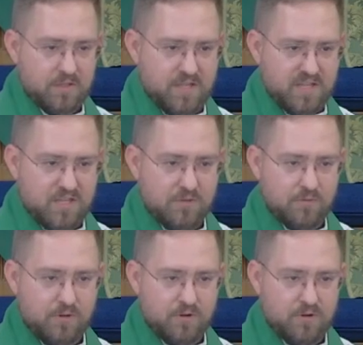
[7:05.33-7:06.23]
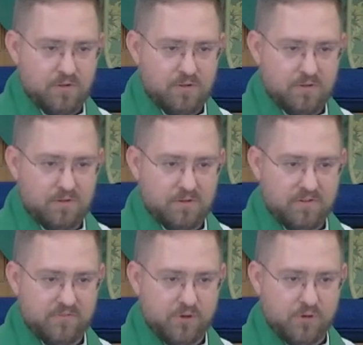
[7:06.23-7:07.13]
I think you all
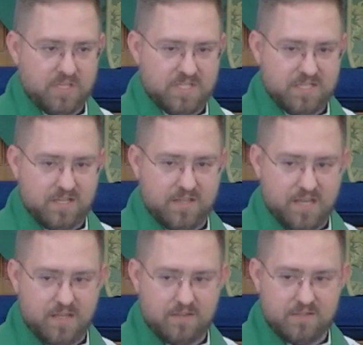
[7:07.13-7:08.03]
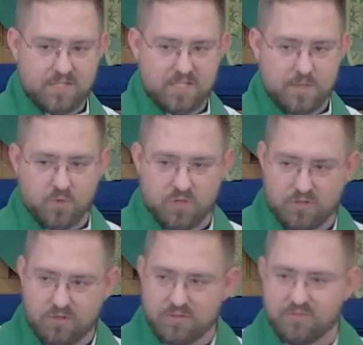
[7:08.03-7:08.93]
are focused on that this summer.
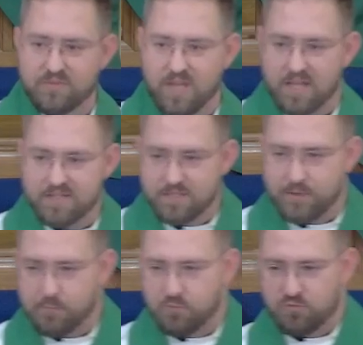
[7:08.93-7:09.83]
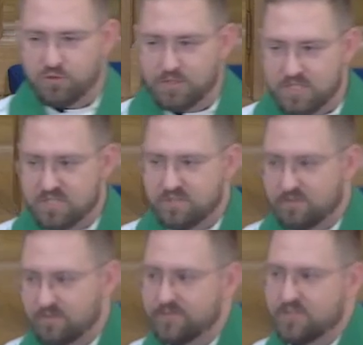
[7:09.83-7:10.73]
You've got some
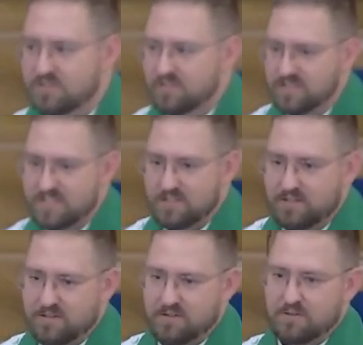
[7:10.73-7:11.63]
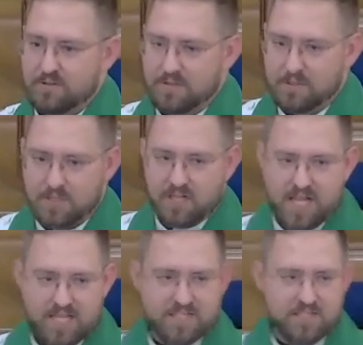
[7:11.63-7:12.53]
relational evangelistic
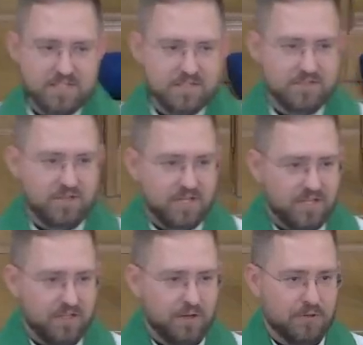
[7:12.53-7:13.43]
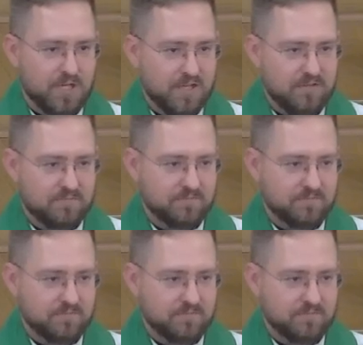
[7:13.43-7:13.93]
classes and training going on.